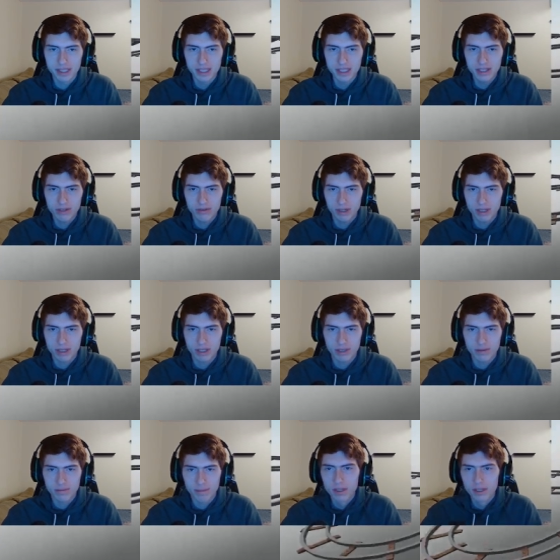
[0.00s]

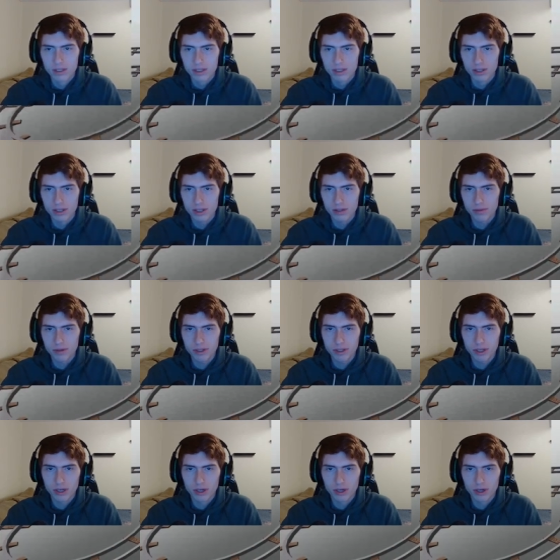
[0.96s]
Interesting. So this would
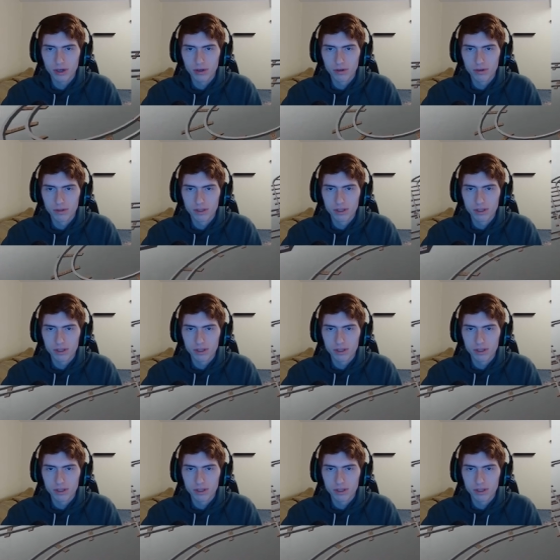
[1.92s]
go